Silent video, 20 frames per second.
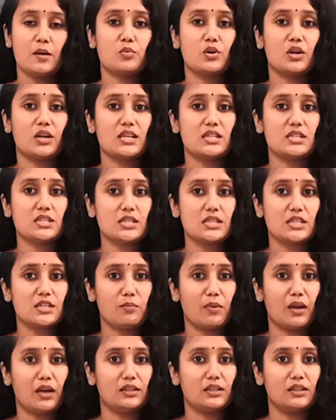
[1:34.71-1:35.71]
Protesters
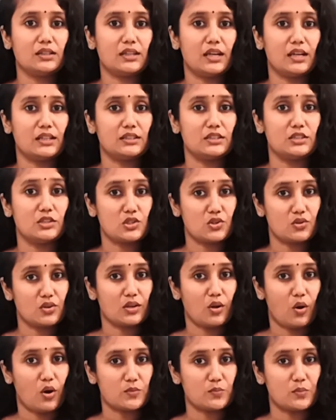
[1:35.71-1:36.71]
demanded that the
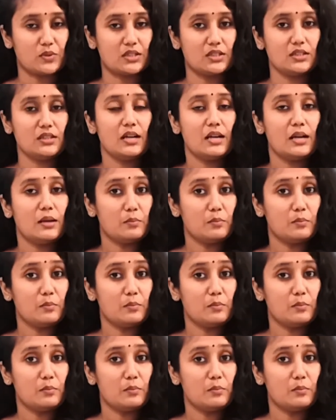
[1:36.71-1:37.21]
district hospital